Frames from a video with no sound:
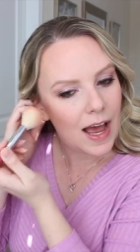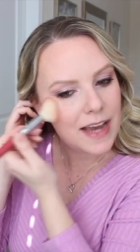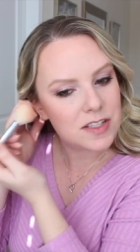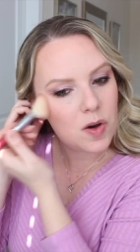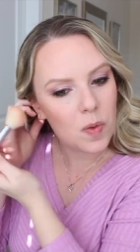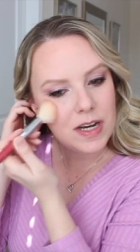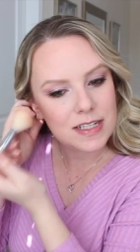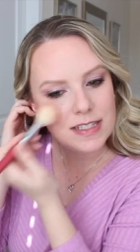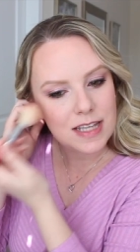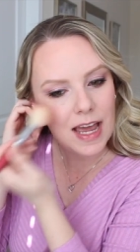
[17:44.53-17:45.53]
I don't
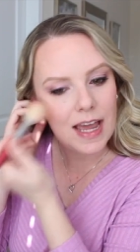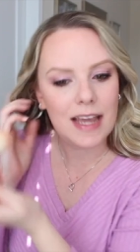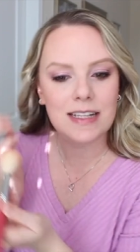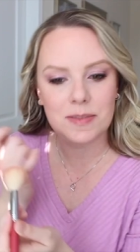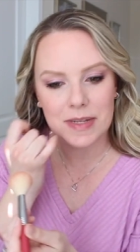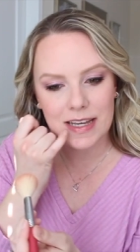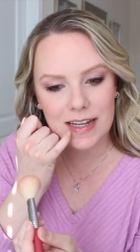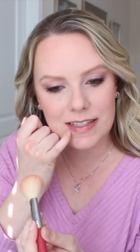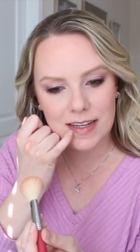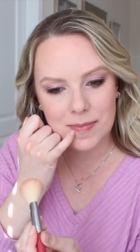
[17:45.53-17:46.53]
want to say it's
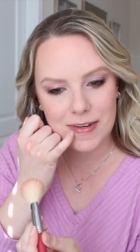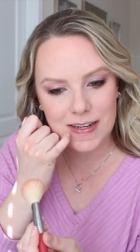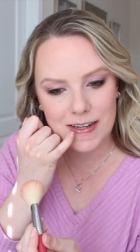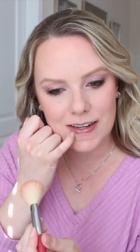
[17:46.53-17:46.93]
because I'm